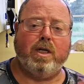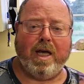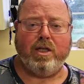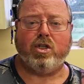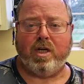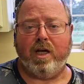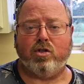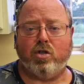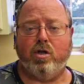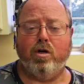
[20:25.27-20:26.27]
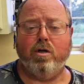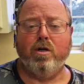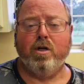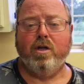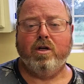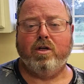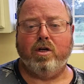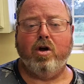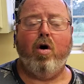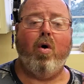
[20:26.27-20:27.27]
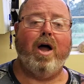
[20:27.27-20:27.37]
taste test to know.